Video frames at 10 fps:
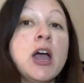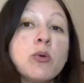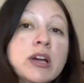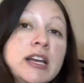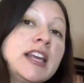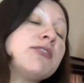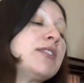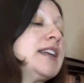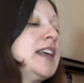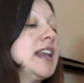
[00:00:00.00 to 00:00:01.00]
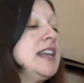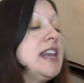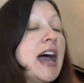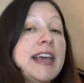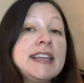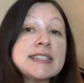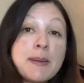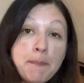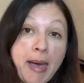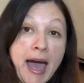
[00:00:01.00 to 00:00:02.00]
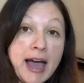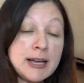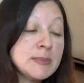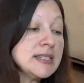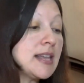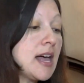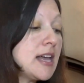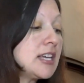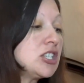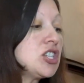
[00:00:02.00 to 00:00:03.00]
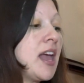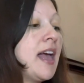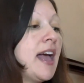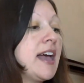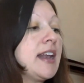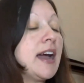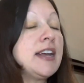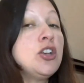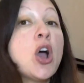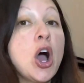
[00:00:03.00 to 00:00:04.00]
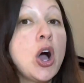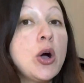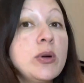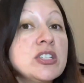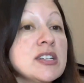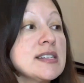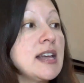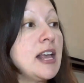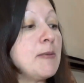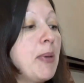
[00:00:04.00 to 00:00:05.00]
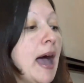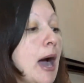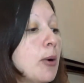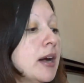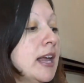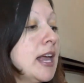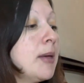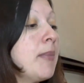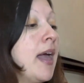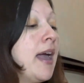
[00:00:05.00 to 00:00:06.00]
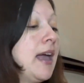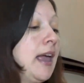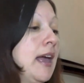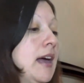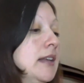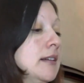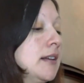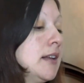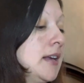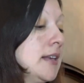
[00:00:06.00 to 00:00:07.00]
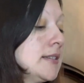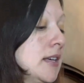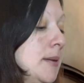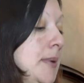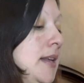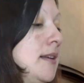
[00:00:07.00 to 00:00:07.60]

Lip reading: We're gonna give Randy a nice back massage and I know it's just gonna empower him and he's gonna be